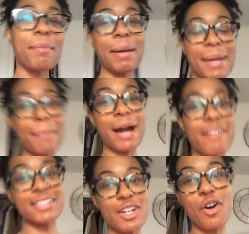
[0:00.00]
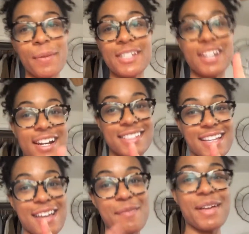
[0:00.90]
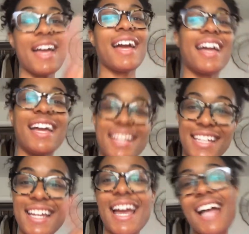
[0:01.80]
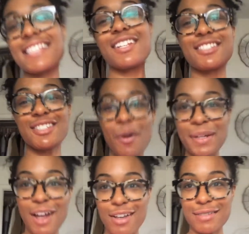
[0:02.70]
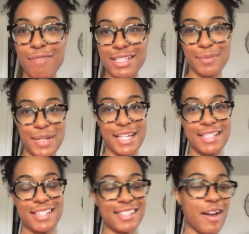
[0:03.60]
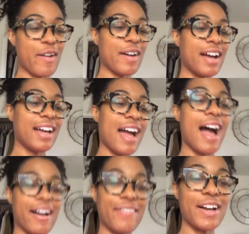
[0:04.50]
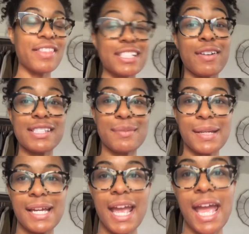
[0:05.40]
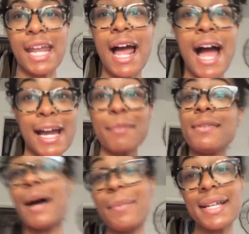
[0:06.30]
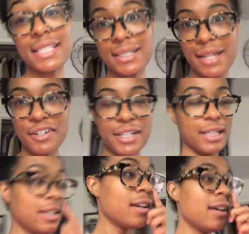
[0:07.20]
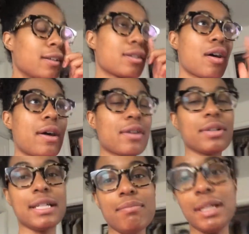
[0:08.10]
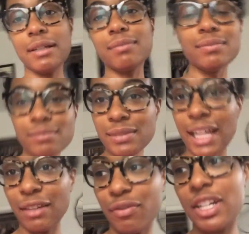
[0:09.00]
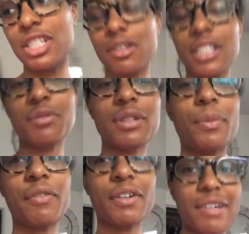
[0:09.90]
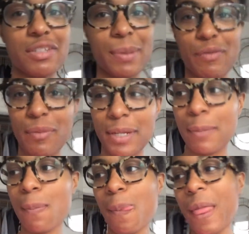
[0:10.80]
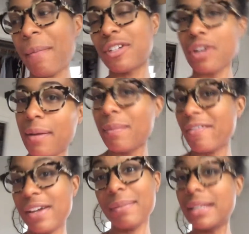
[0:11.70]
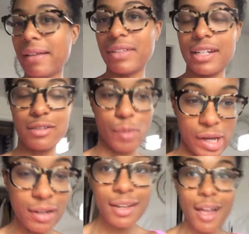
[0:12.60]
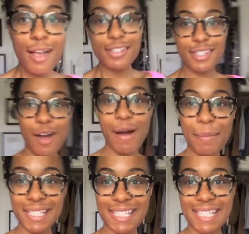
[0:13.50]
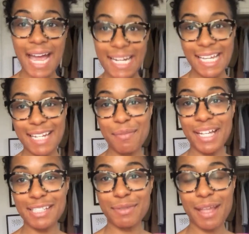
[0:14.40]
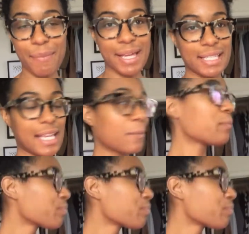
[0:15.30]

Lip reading: My man Byron Tobit, shout out to him. He has so many awesome recipes, so I found this recipe, and I'm a pescatarian, so I don't eat meat, I eat fish, so this was a perfect recipe for me, and my family loved it as well. So I'm excited, because it was amazing.